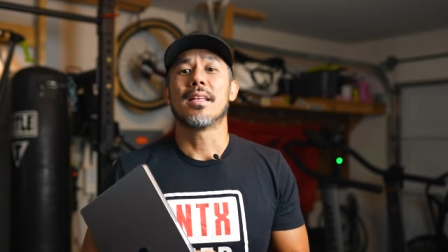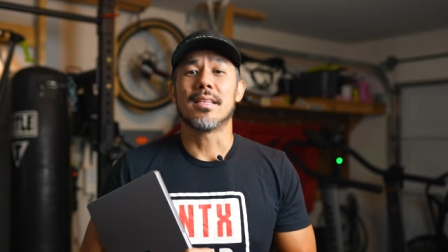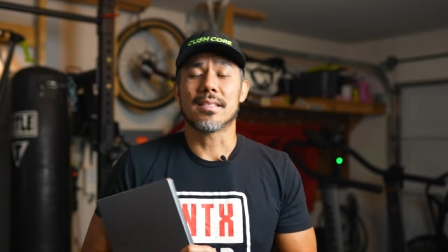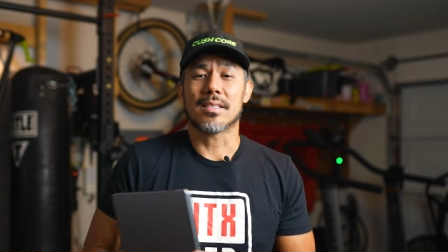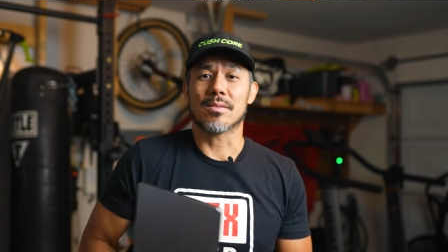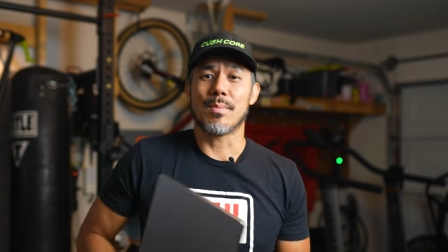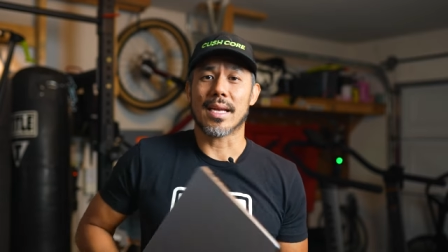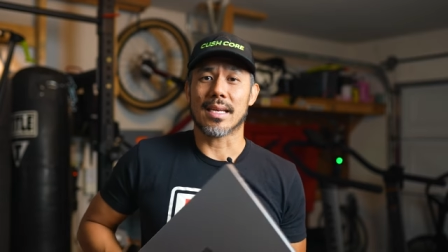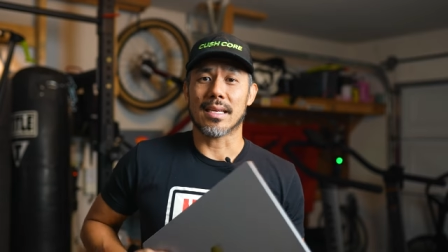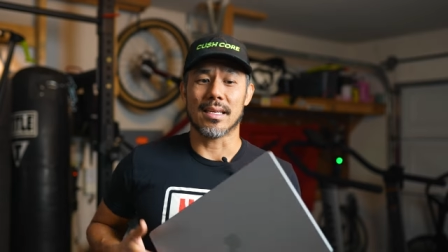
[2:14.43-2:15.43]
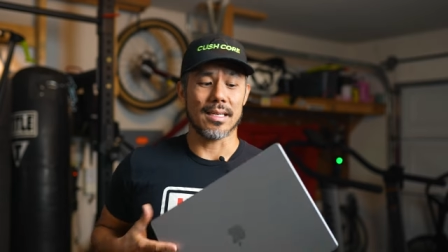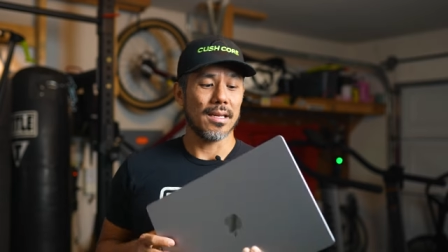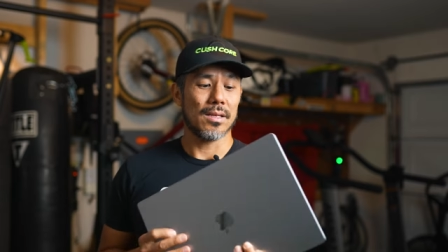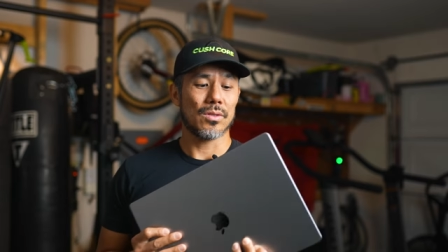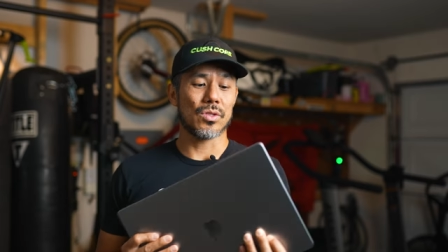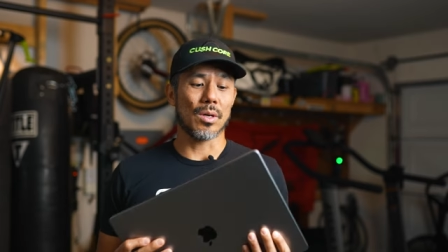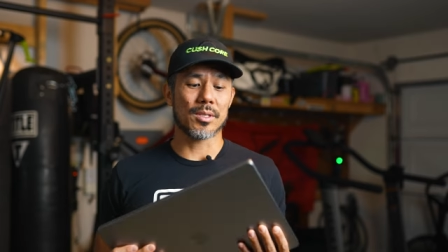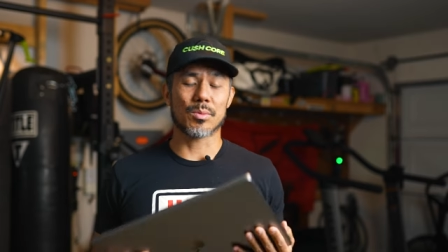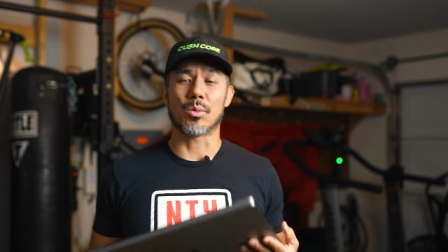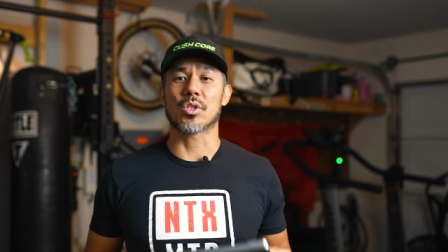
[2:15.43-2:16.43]
This is making it so
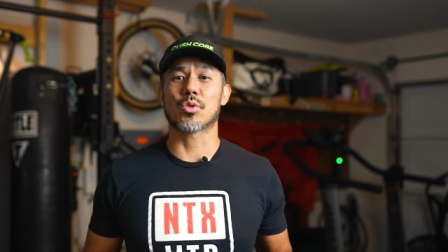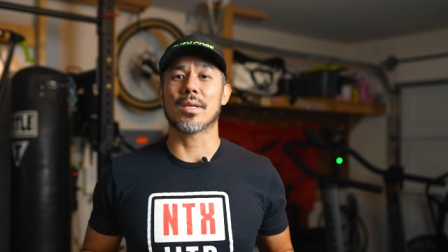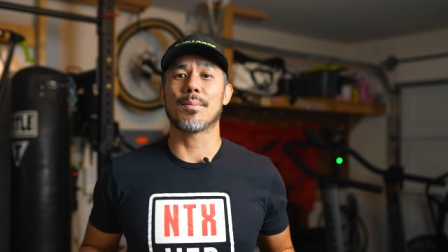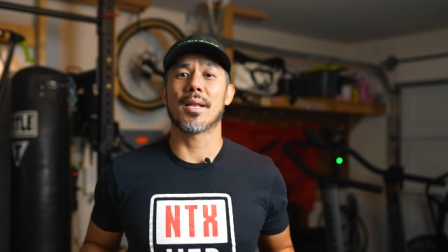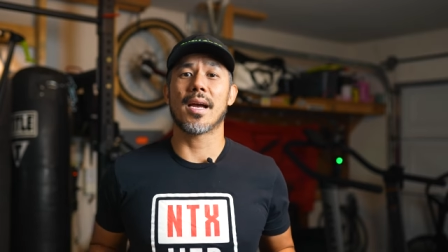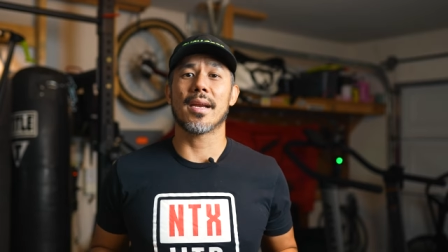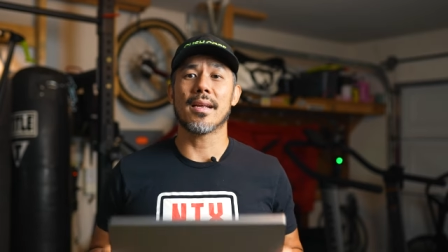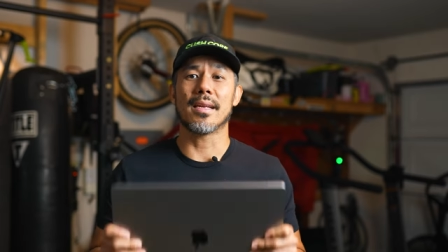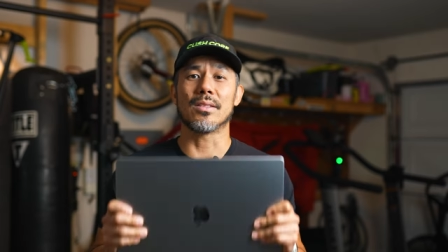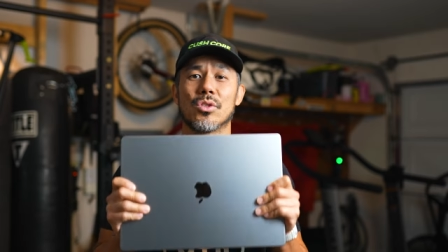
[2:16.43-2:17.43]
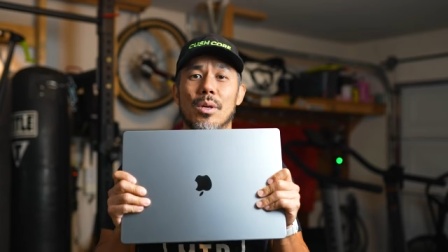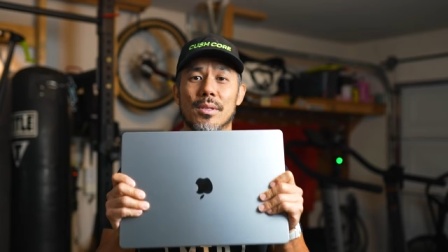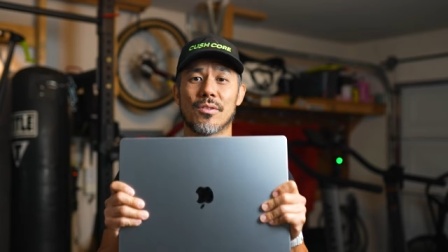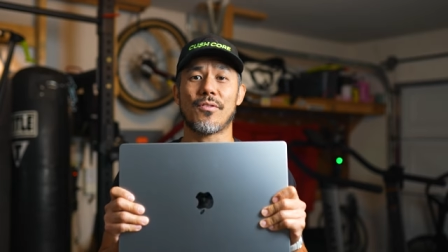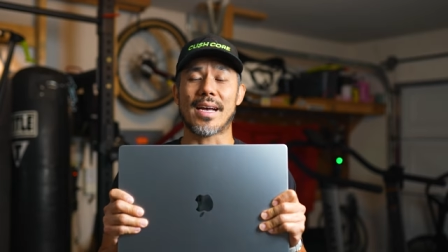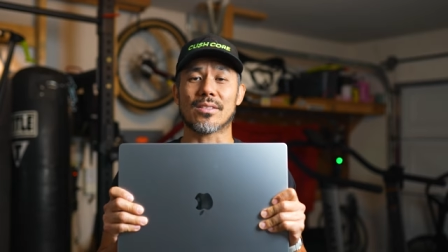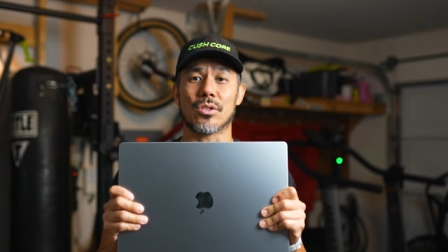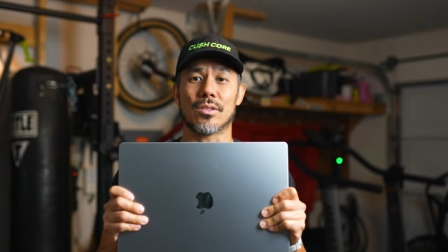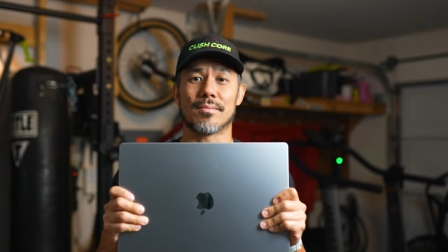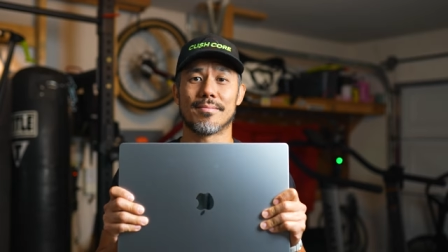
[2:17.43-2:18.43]
much more streamlined and so much
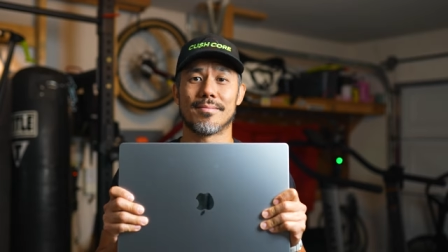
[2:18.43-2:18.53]
faster.